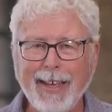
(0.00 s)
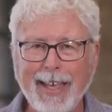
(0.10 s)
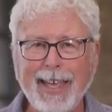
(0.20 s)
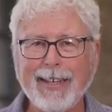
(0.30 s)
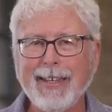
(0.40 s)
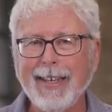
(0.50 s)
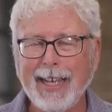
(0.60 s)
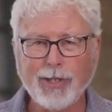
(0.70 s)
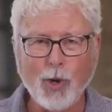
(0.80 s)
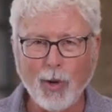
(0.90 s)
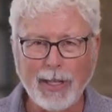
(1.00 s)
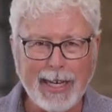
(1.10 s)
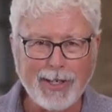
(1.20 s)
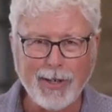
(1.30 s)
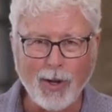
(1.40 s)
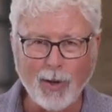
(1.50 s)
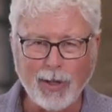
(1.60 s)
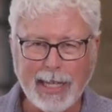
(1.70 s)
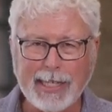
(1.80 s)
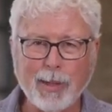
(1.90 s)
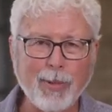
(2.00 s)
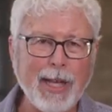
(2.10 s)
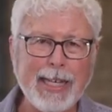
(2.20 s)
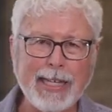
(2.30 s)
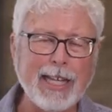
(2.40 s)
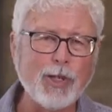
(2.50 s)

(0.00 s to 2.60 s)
Again, it's correlated to the whole less complaining,